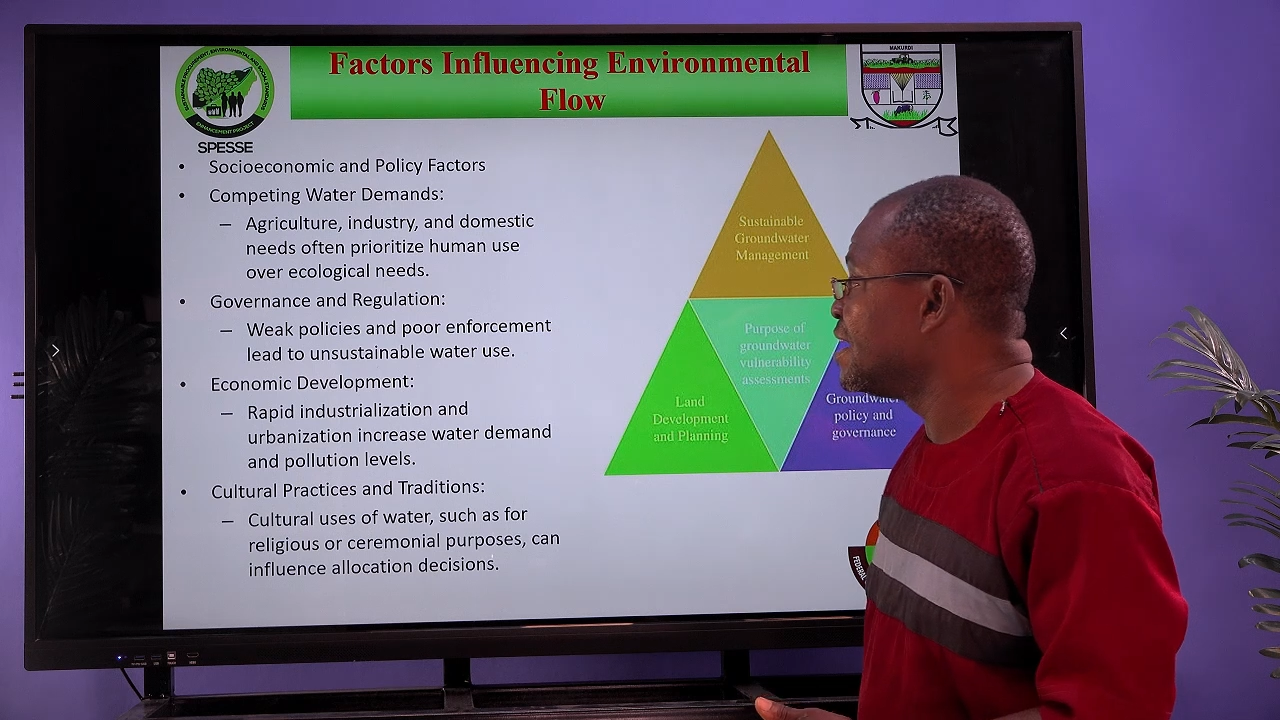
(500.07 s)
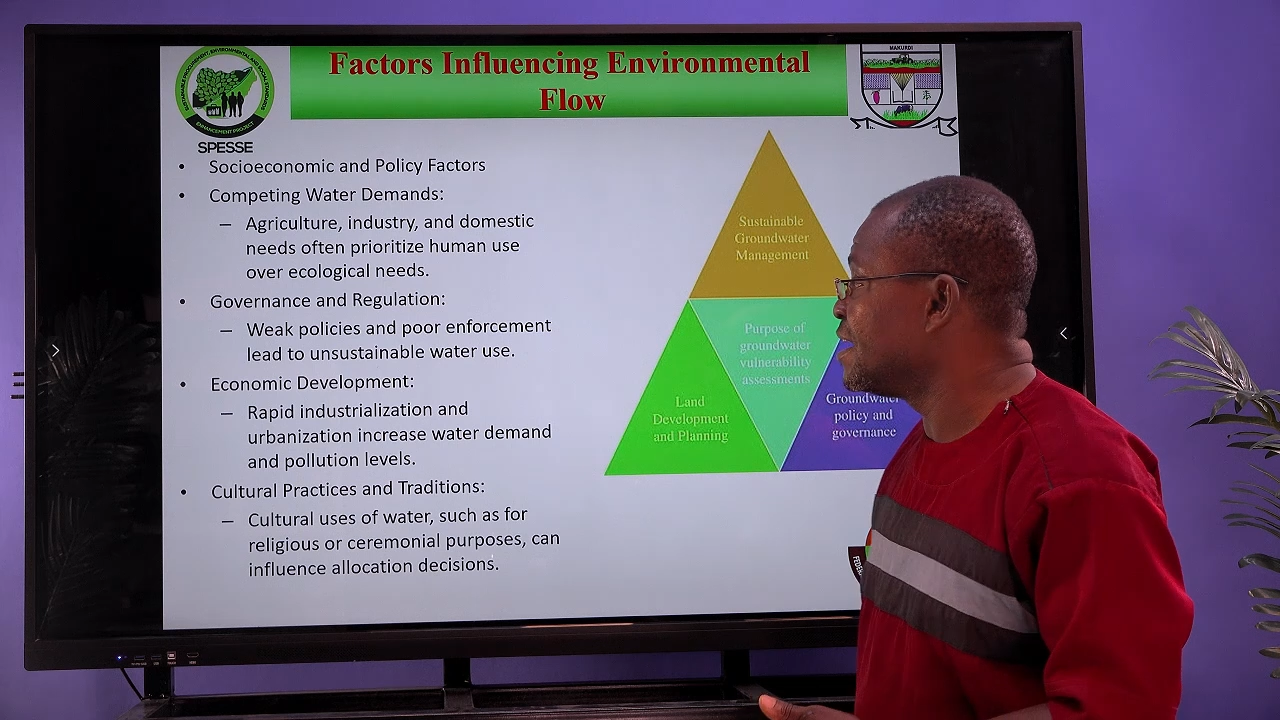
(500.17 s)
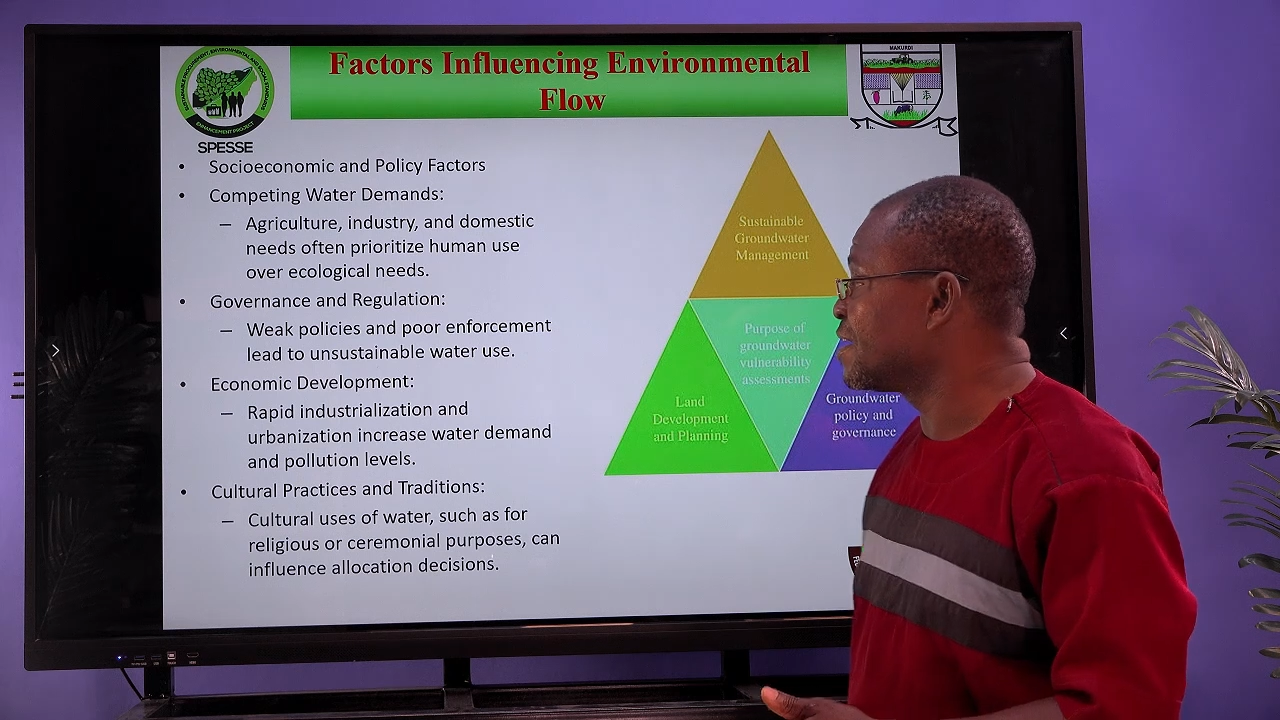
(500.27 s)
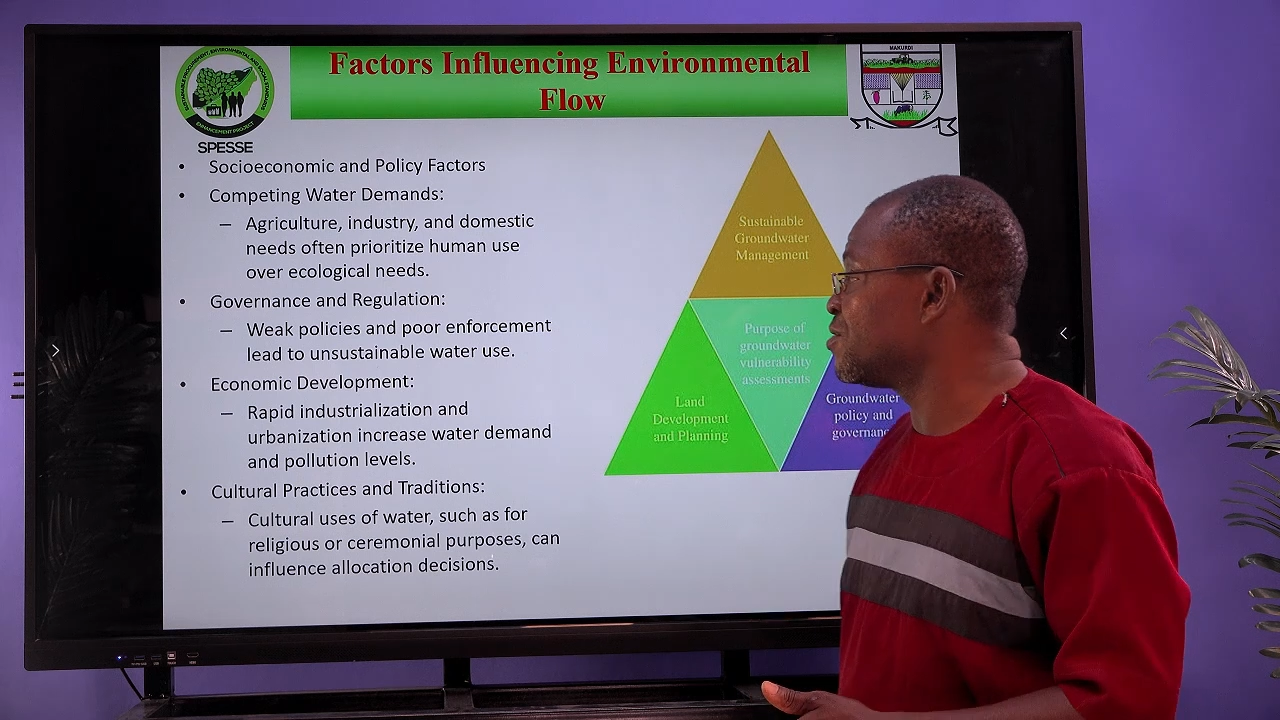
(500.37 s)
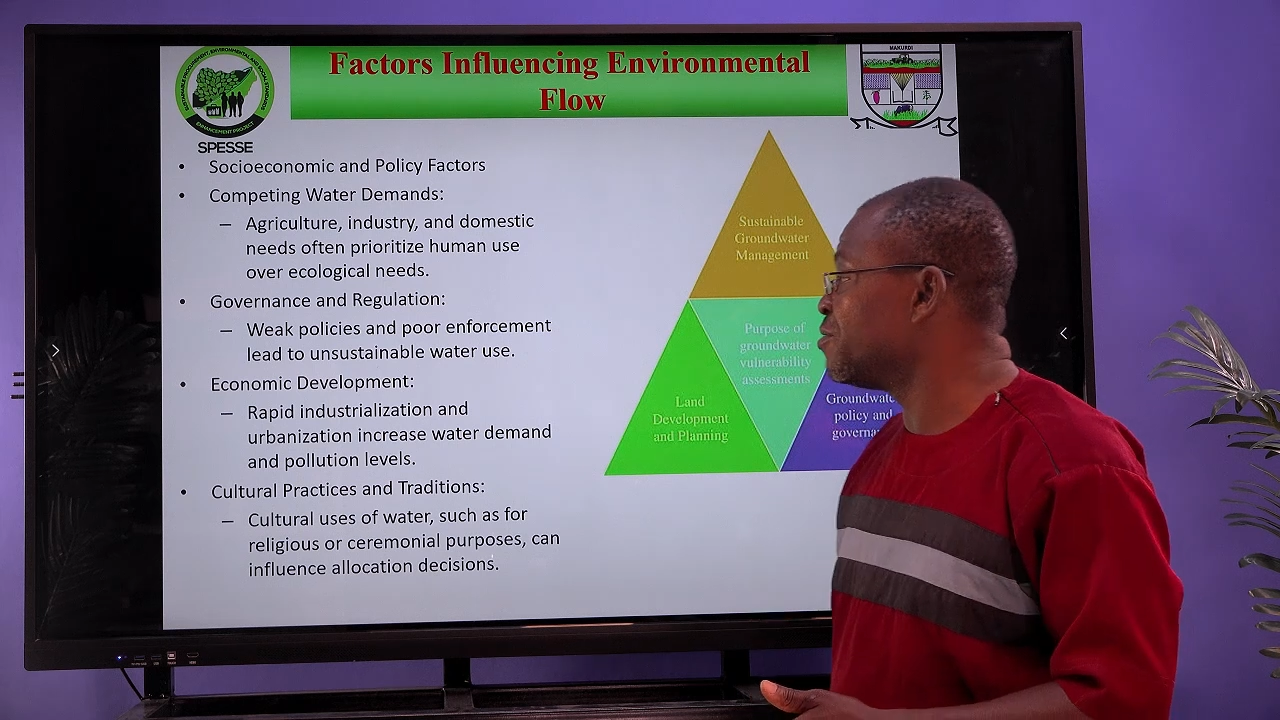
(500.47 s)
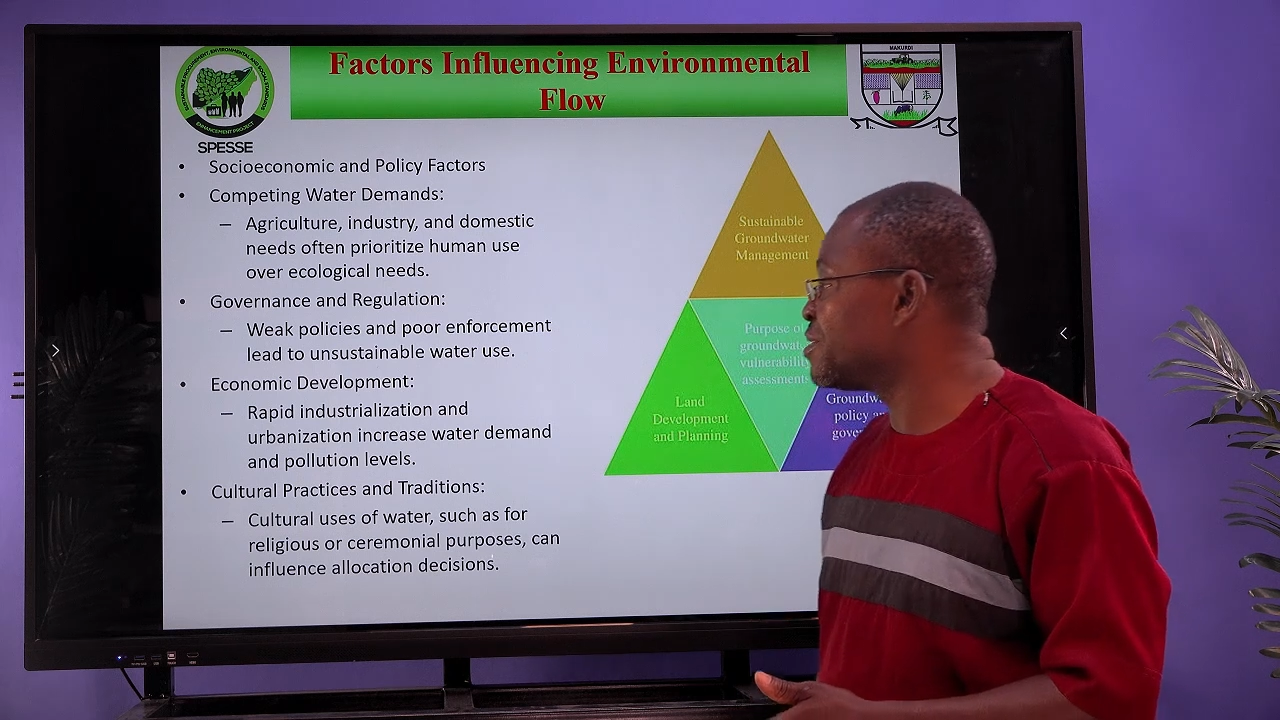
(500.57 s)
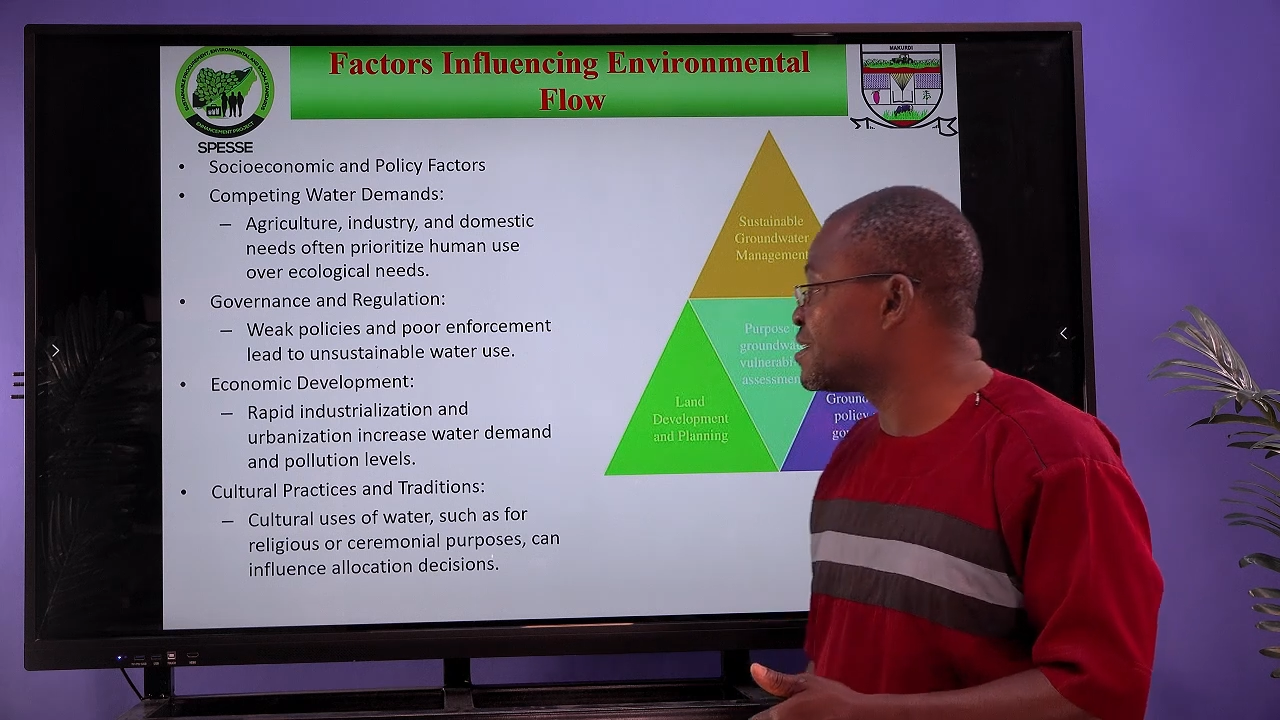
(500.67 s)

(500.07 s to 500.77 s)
Economic